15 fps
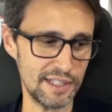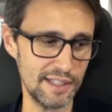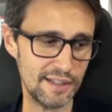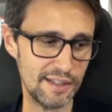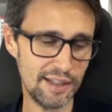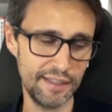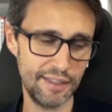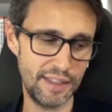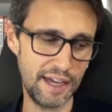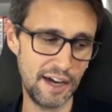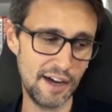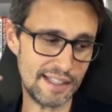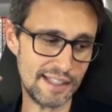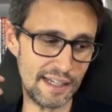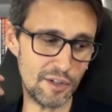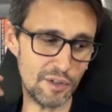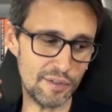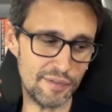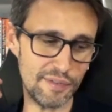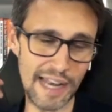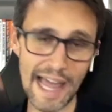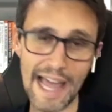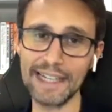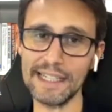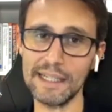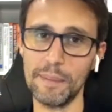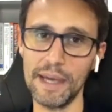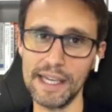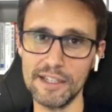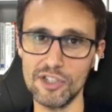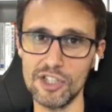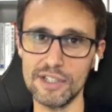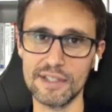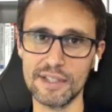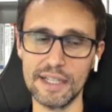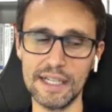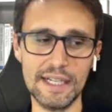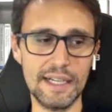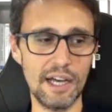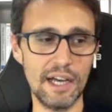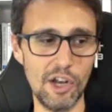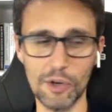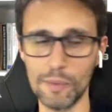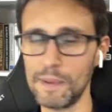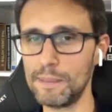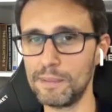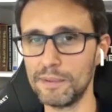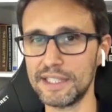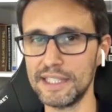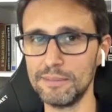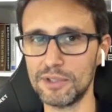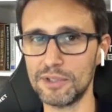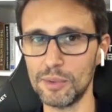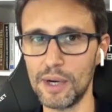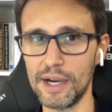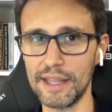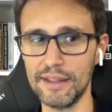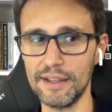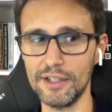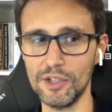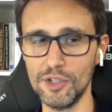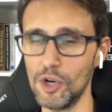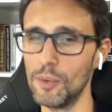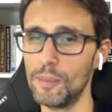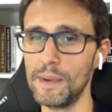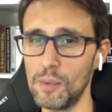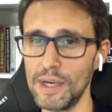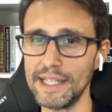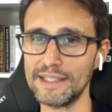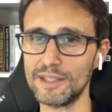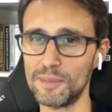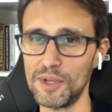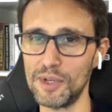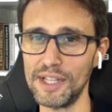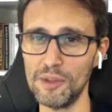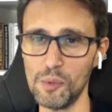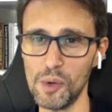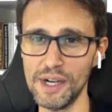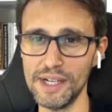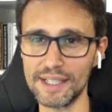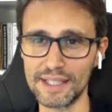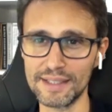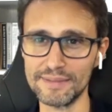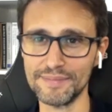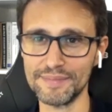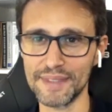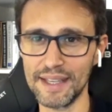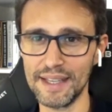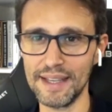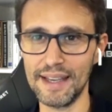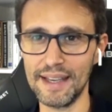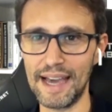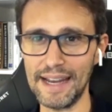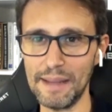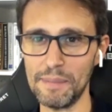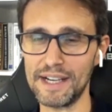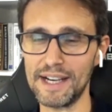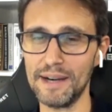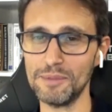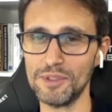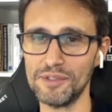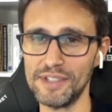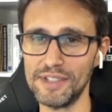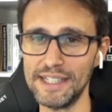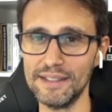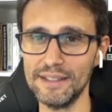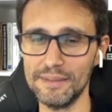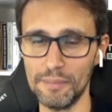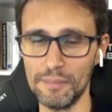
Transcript: And the idea of landing pages, a lot of people seem to either not be willing to put in the work, and it becomes a real